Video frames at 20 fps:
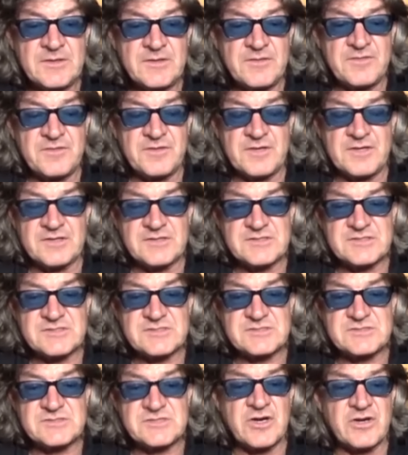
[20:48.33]
that
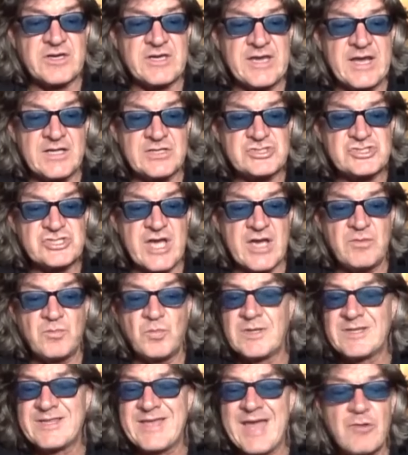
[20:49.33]
Turki Al Sheikh
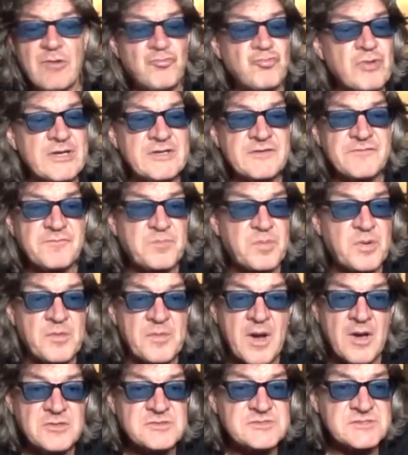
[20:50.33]
will get rid of
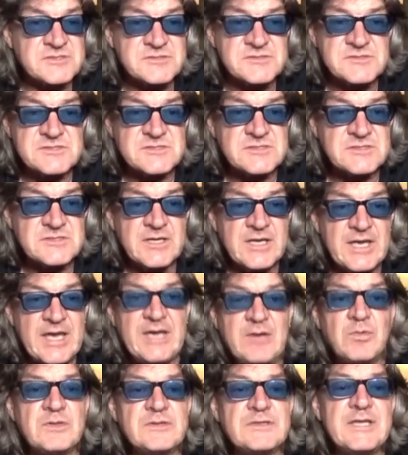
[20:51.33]
promoters. He
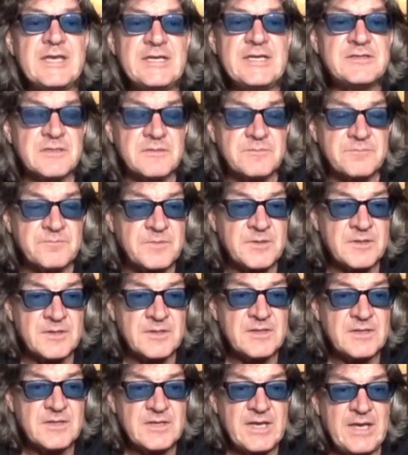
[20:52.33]
will need them.
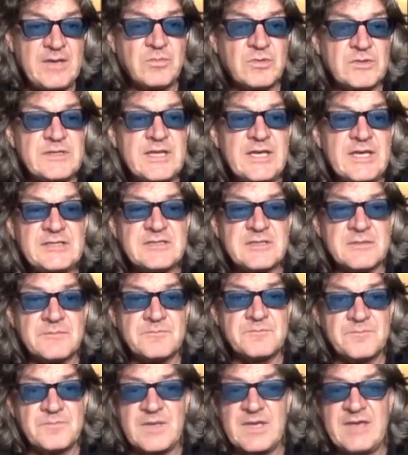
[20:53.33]
He will need
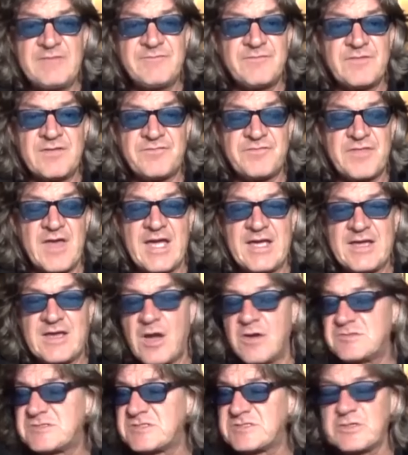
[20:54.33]
them, even if they go
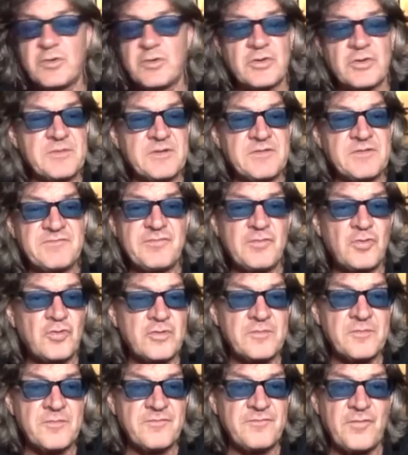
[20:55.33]
to tournament
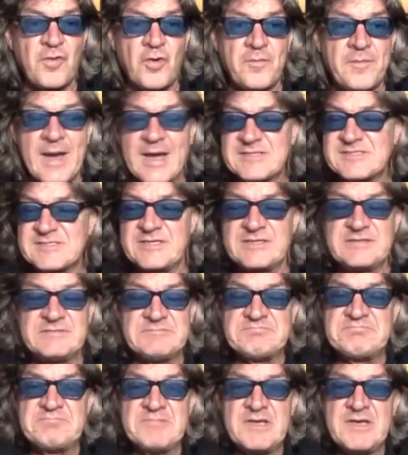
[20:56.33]
form format
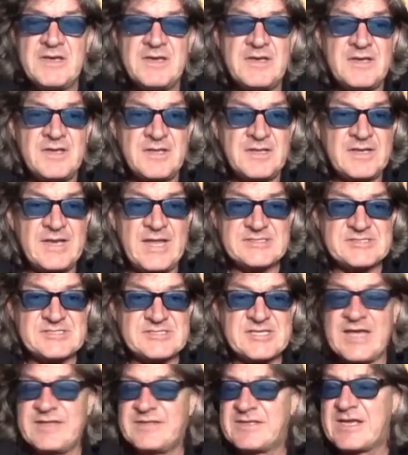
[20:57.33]
in, let's
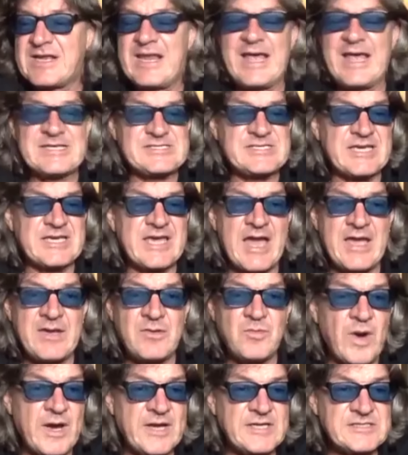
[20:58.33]
say, the classic
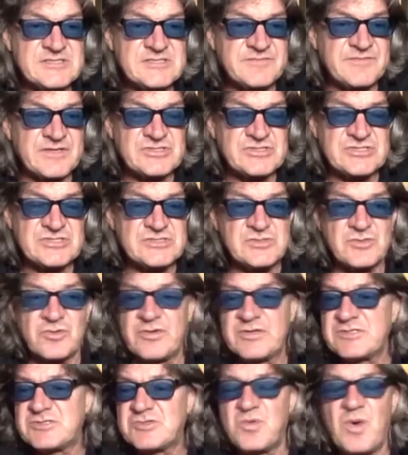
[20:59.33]
eight weight divisions or
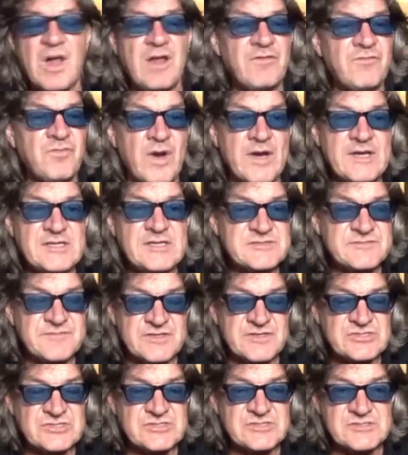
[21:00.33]
in 12 weight
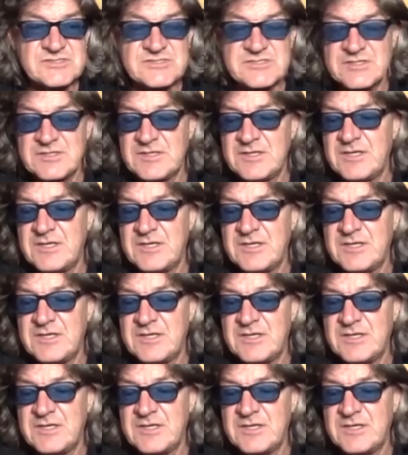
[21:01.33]
divisions